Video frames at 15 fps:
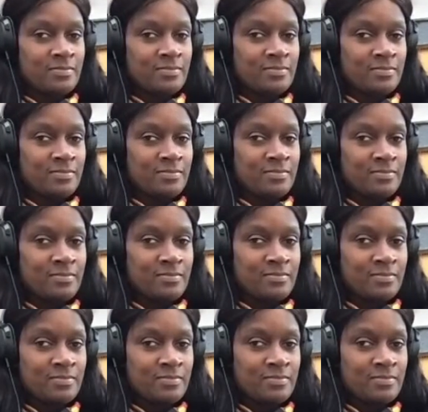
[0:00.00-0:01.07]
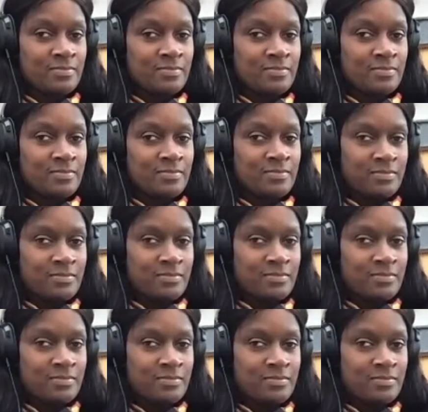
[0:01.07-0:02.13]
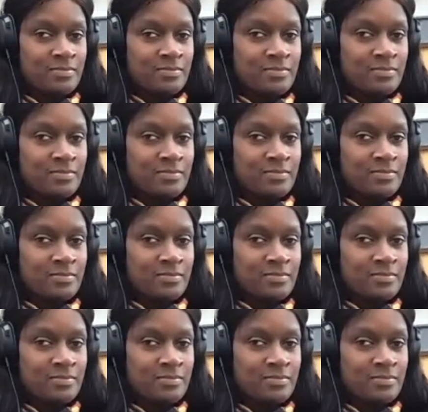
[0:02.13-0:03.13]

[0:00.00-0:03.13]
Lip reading: [no speech]